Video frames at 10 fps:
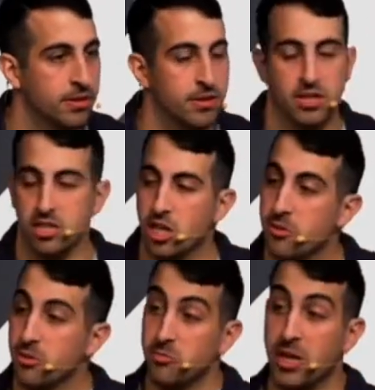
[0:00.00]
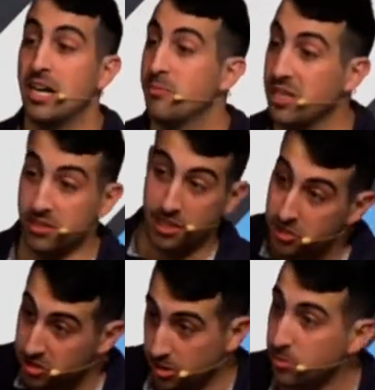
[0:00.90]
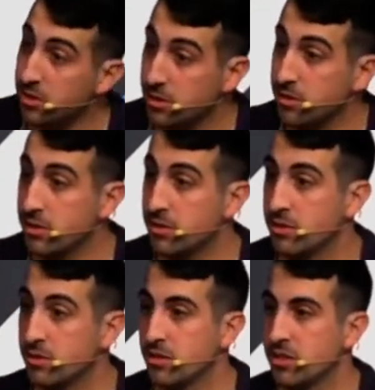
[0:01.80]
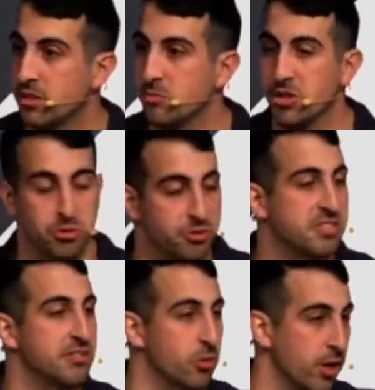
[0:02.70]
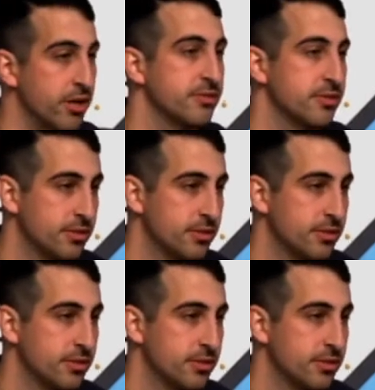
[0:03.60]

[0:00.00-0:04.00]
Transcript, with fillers: You may not be in leadership, but you will receive grace.